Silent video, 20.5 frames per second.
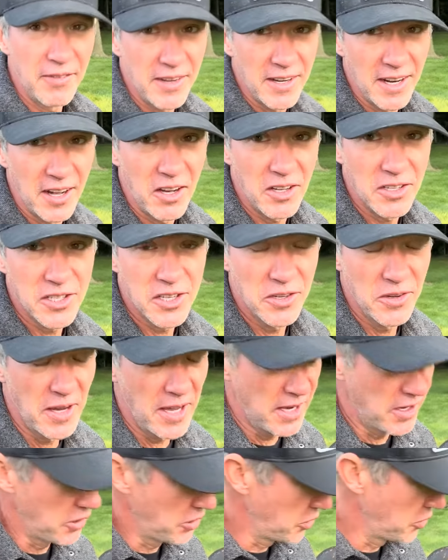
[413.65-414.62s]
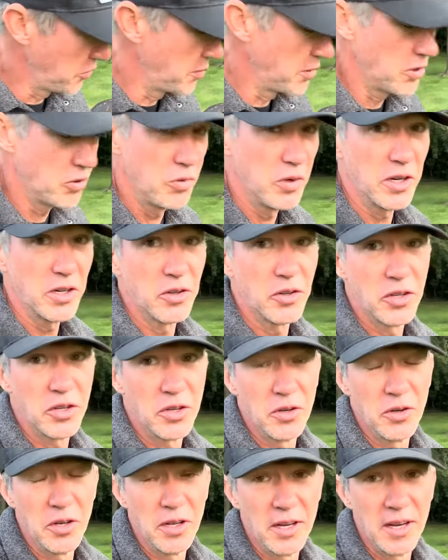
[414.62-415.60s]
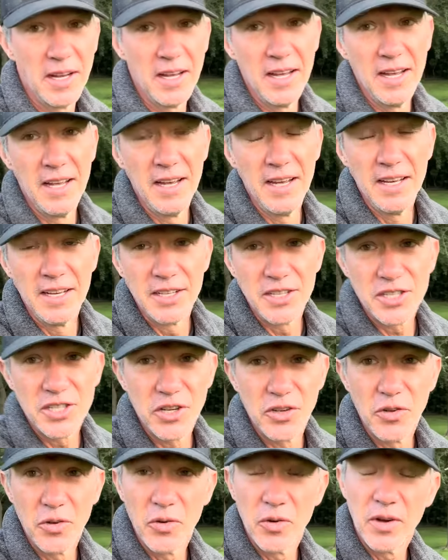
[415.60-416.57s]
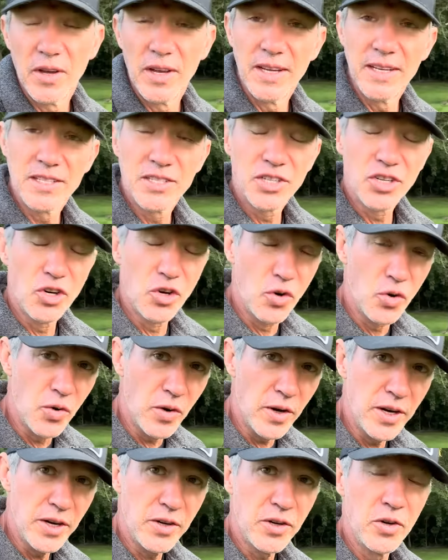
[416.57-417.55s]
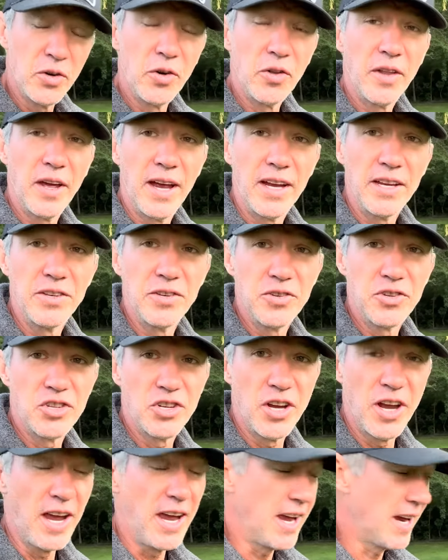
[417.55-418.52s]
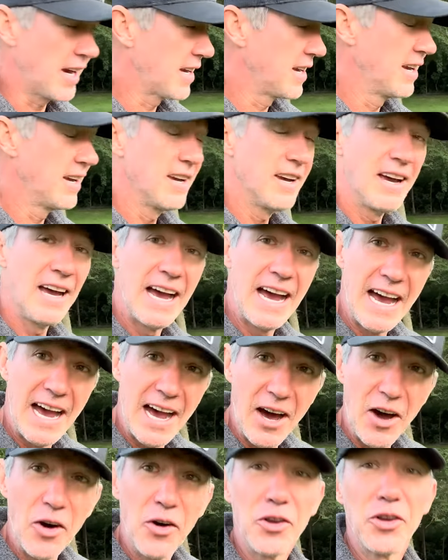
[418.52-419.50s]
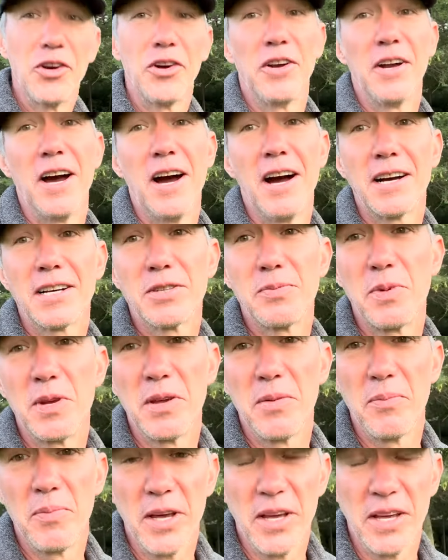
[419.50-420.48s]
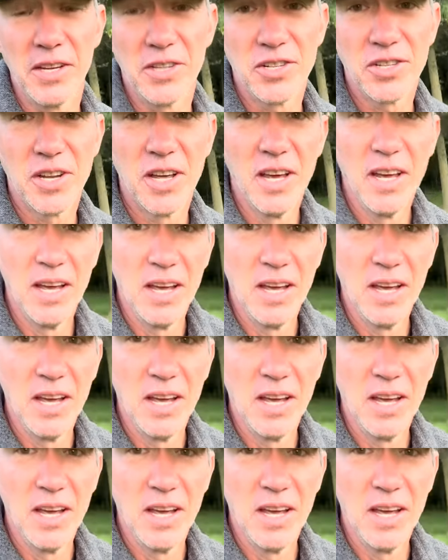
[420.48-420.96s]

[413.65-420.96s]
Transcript: It also had a little bit of wiggle to it. So it's critical that you check how your nock's being pinched,